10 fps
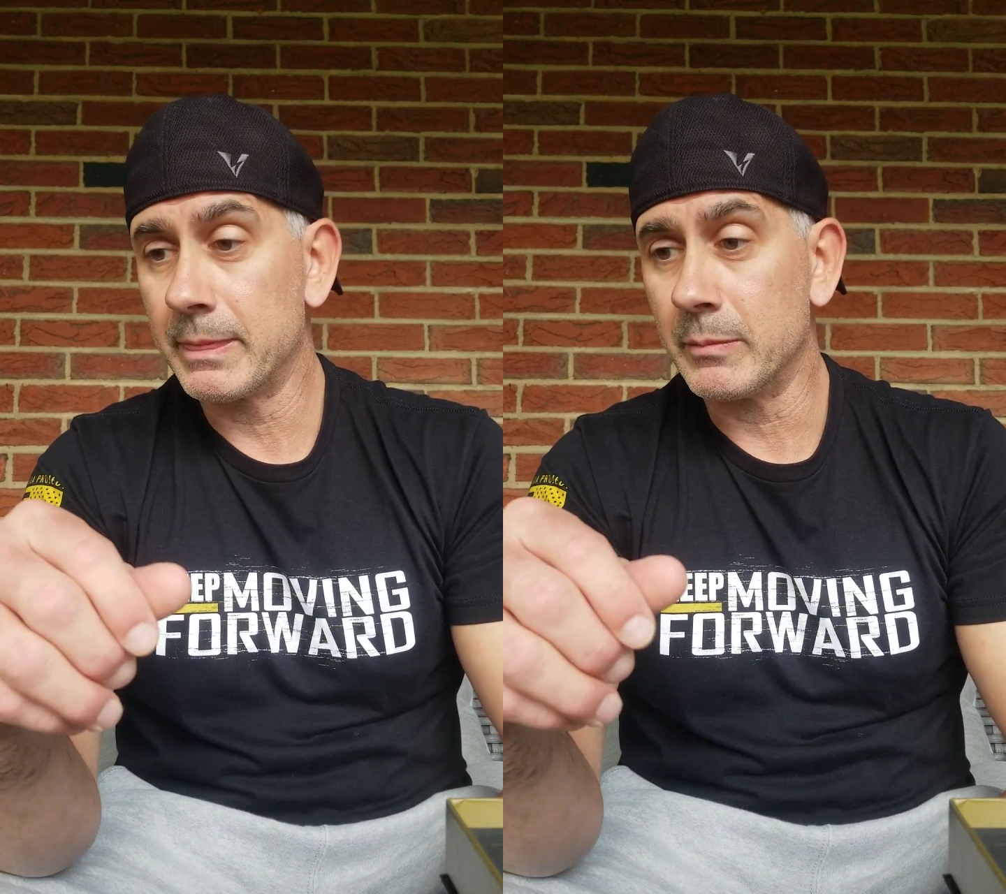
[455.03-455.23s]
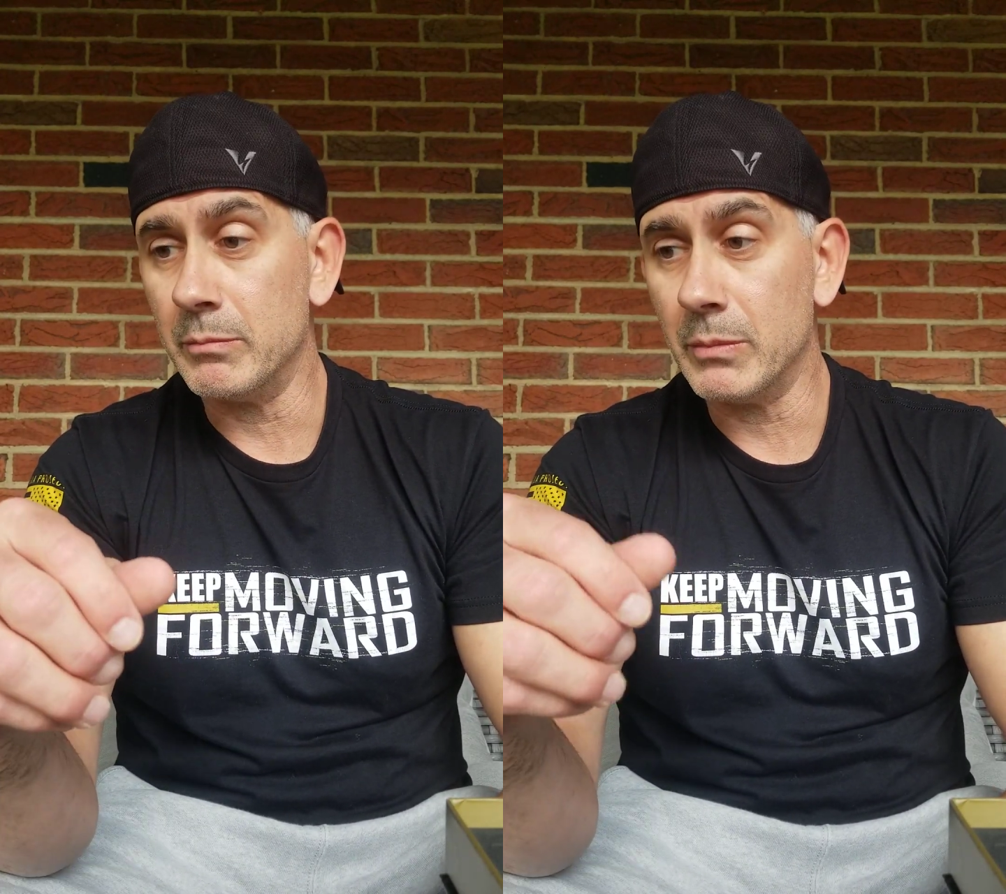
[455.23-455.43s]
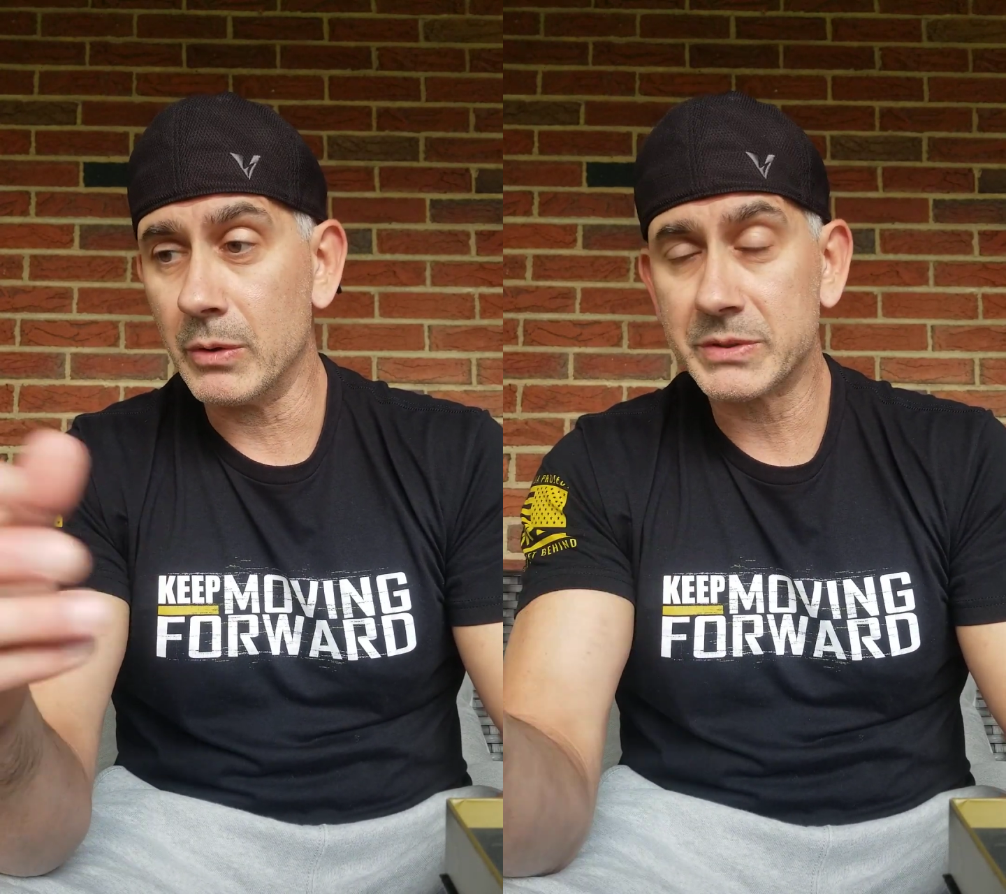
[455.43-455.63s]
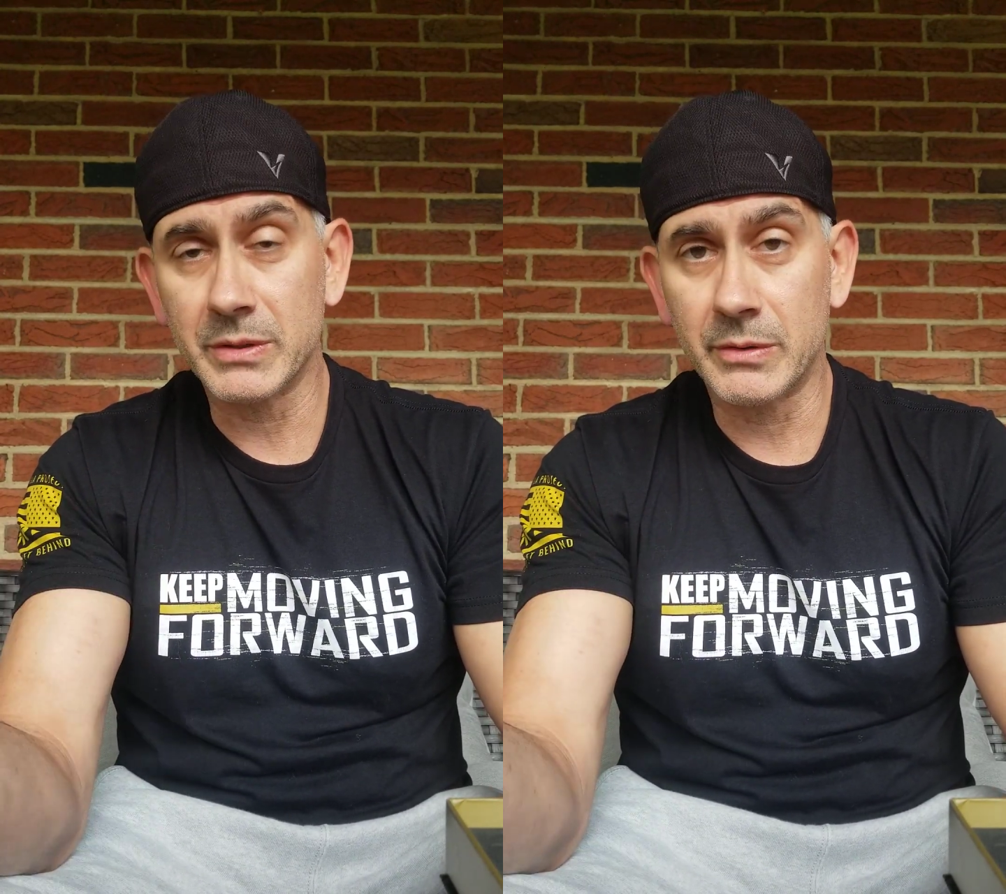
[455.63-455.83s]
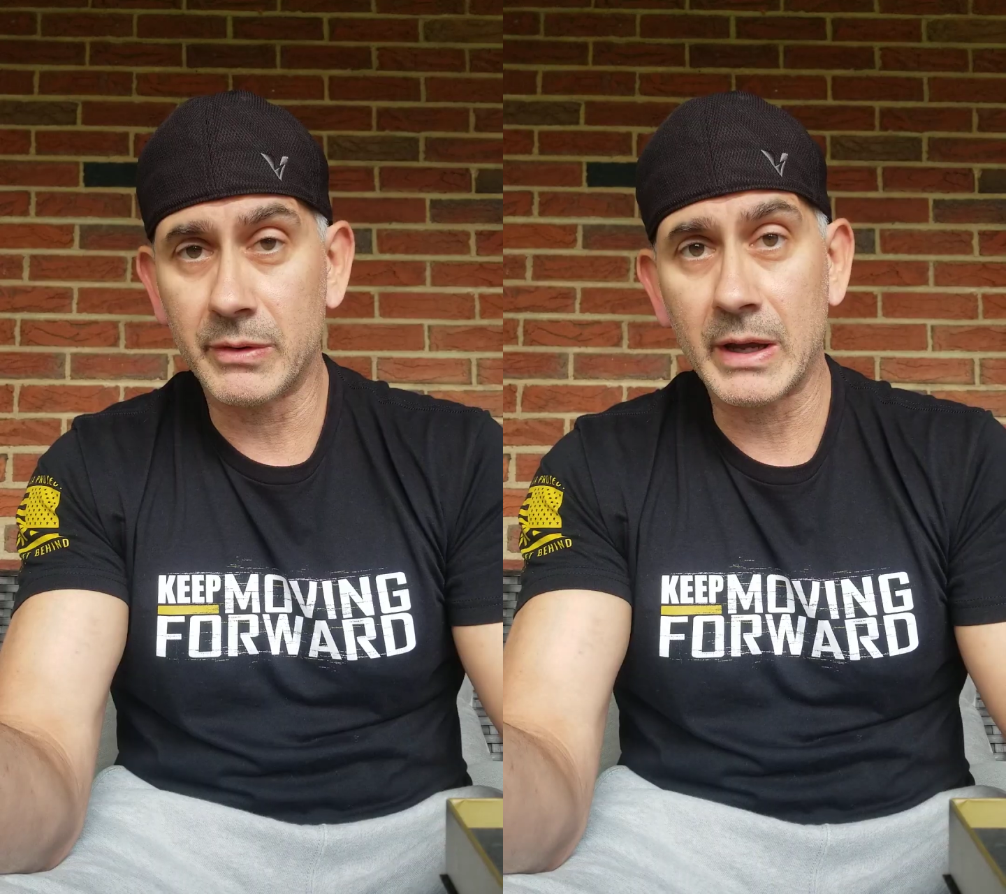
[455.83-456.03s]
Most
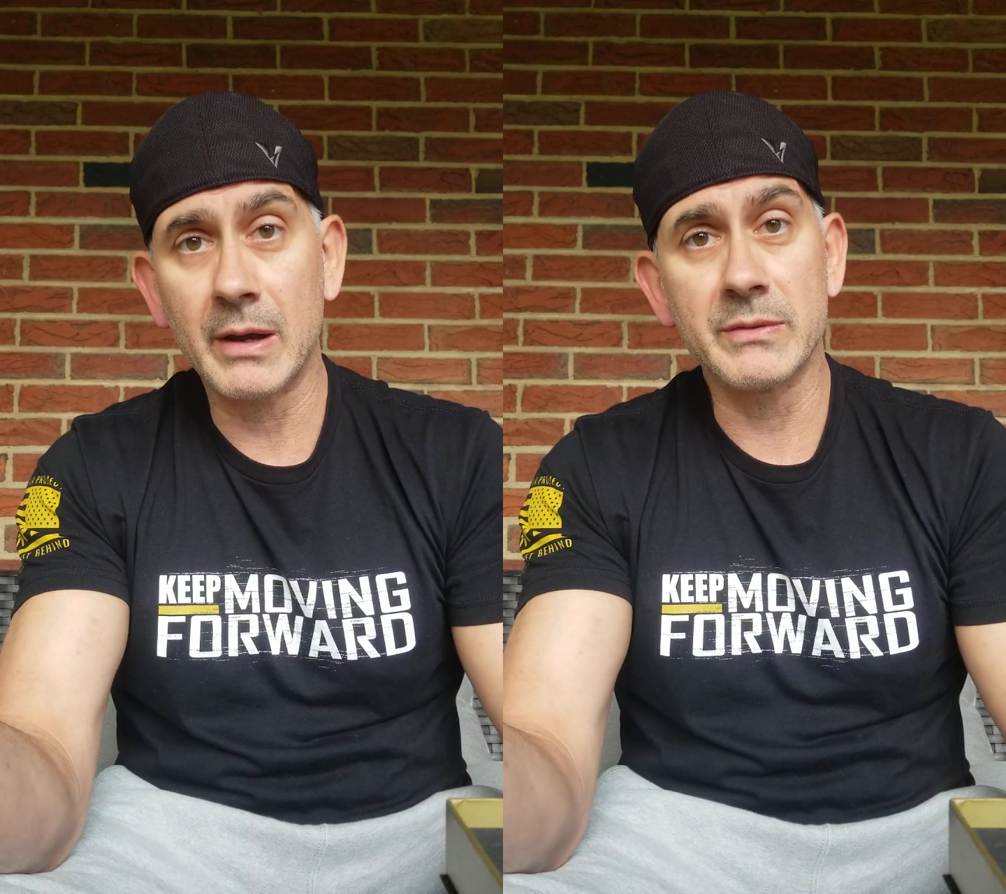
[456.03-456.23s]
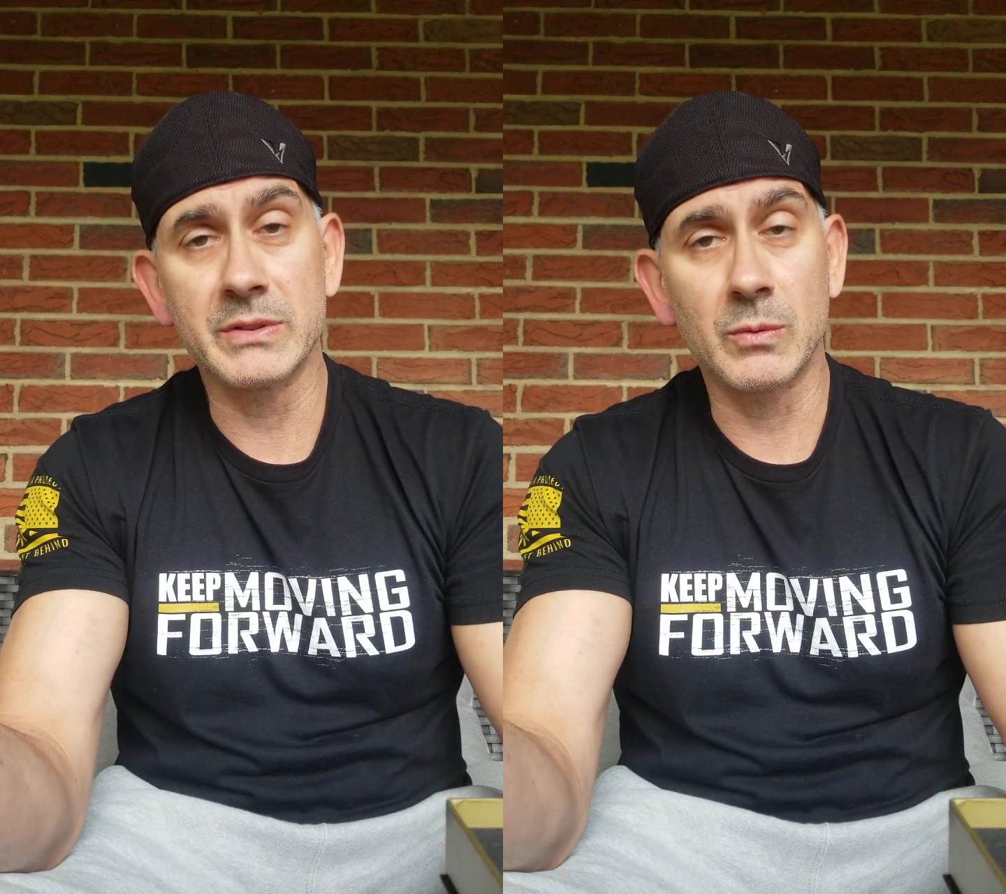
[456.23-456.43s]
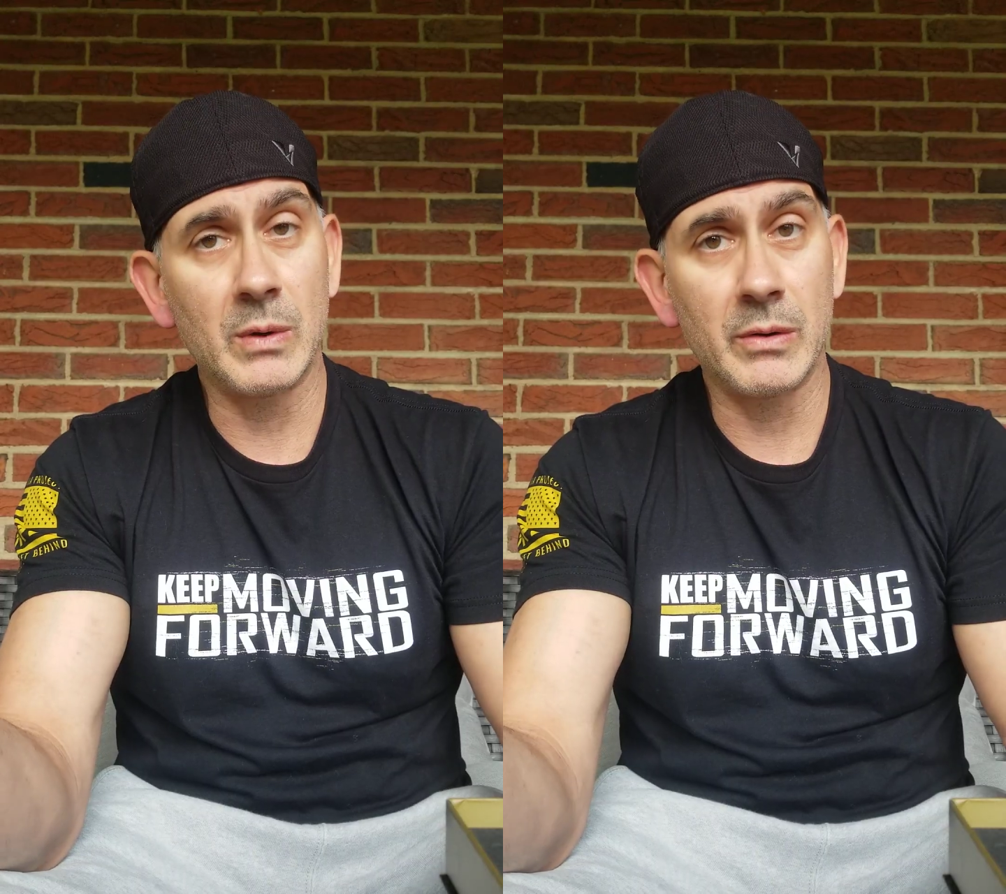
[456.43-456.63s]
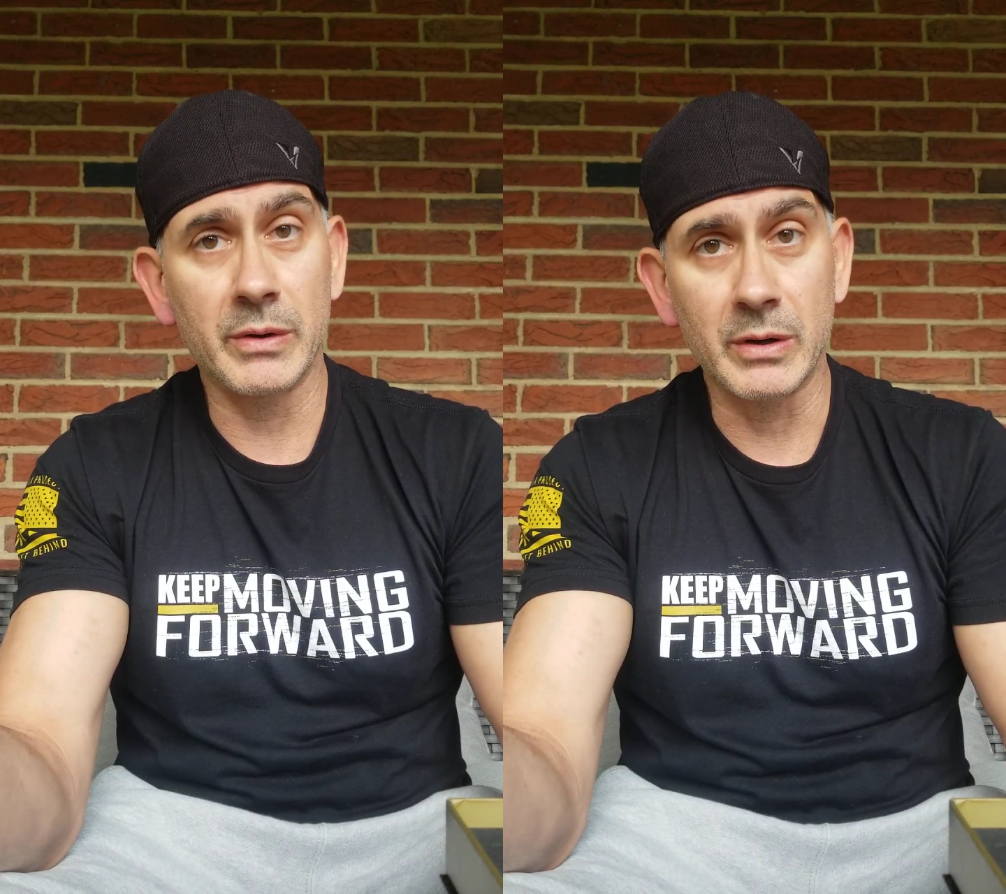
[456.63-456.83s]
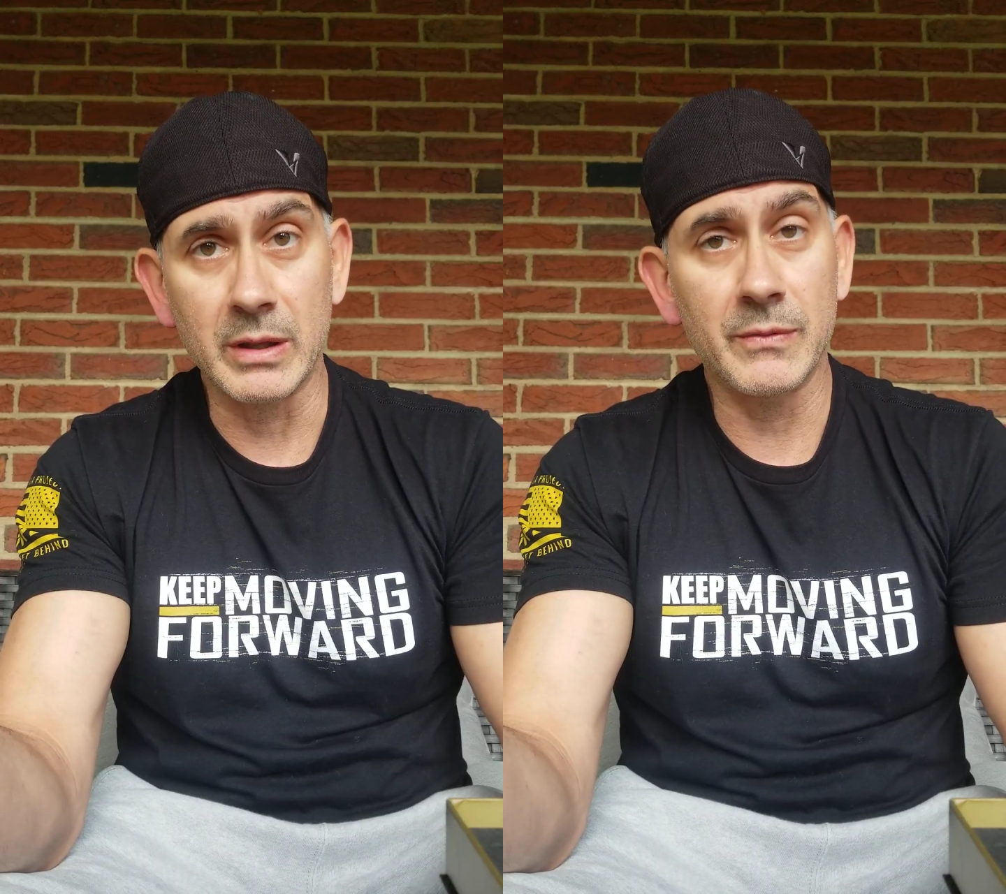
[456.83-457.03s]
of their knives are well
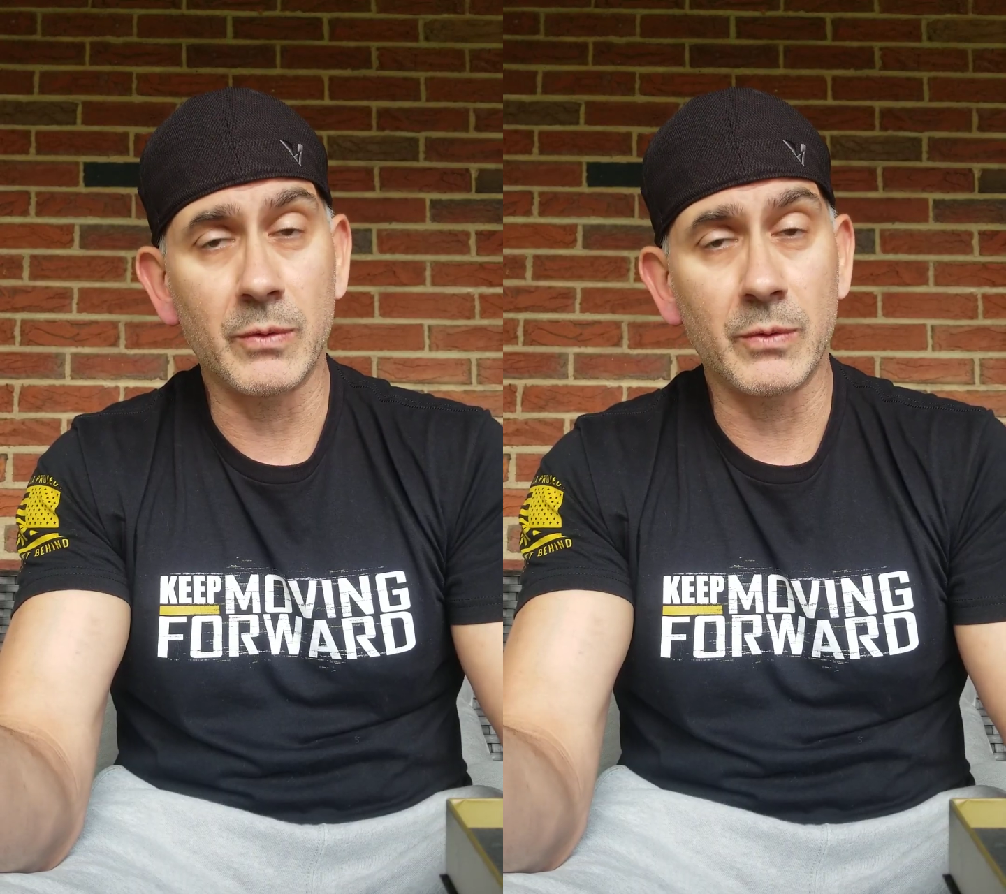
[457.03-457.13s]
underneath